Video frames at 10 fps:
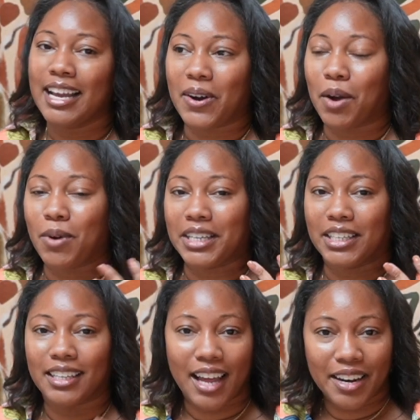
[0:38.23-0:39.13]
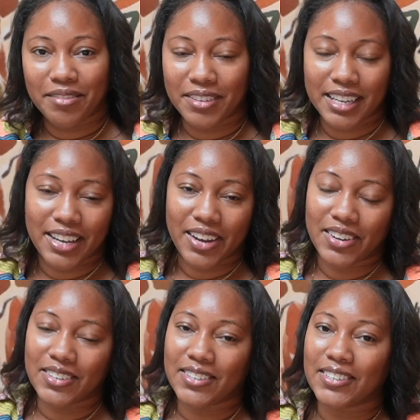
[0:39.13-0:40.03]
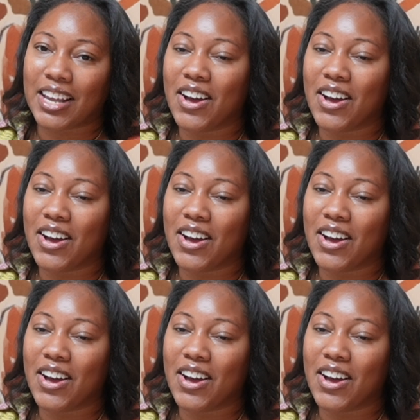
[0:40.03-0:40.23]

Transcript: So I watched a lot of videos